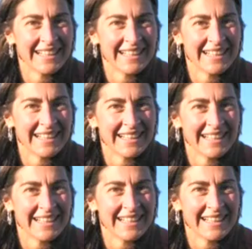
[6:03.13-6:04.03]

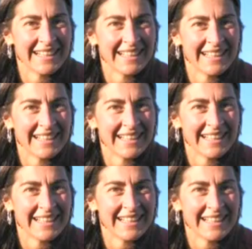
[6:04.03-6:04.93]

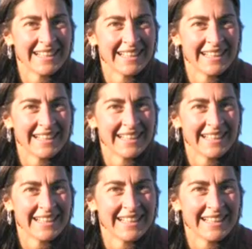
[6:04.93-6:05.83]

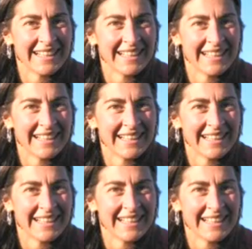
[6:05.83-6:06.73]

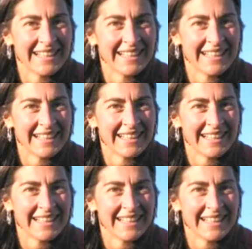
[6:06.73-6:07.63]

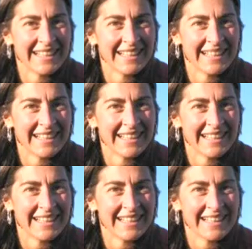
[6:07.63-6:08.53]

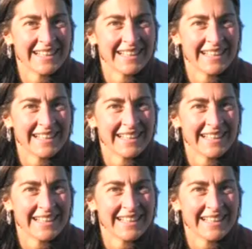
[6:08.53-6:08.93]
(silent)